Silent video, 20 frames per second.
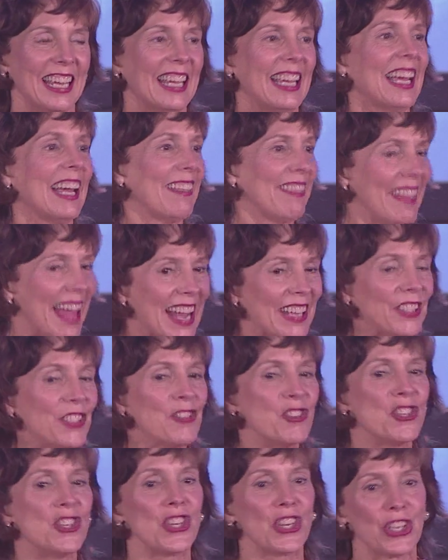And thank
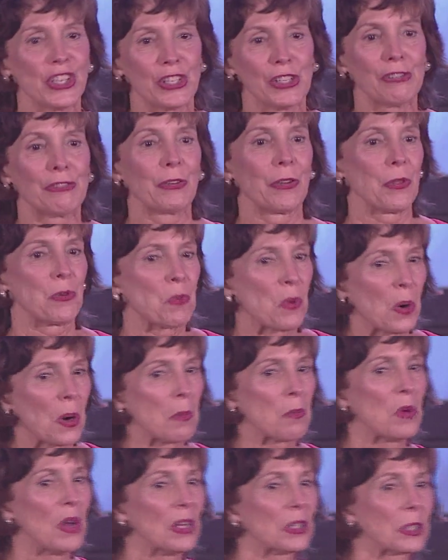you, Jill, for the
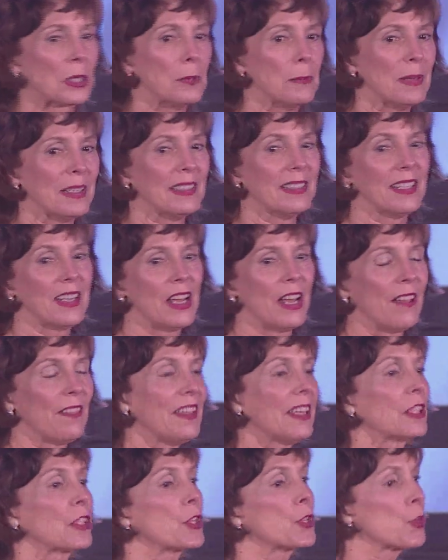warm welcome and the
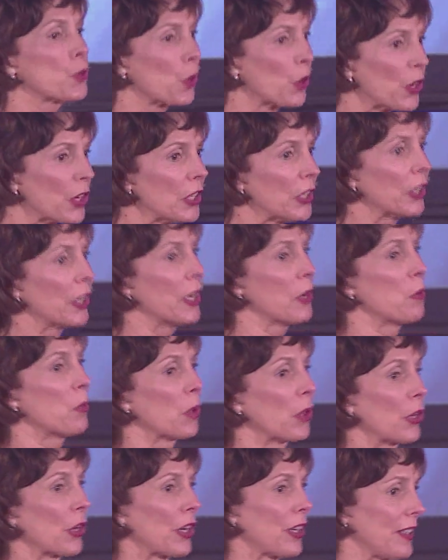extraordinary
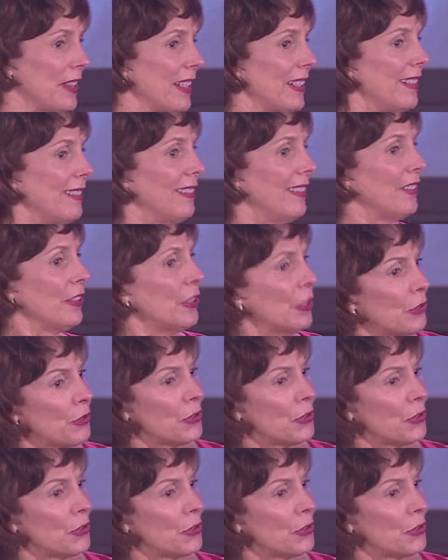work that you